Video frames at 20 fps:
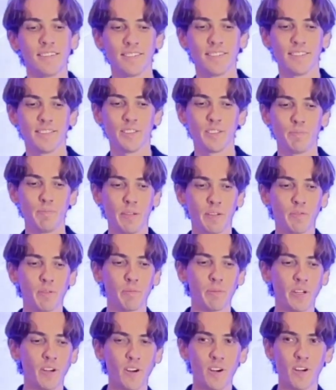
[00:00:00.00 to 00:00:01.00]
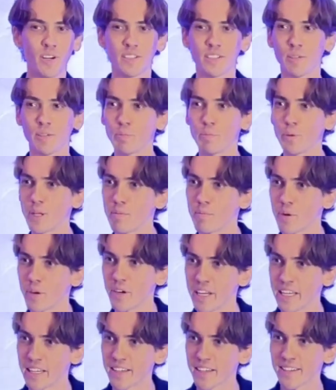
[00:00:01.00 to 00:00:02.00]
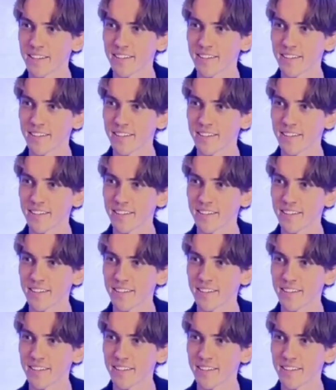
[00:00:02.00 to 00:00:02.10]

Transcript: speak from the heart and pull a Monique.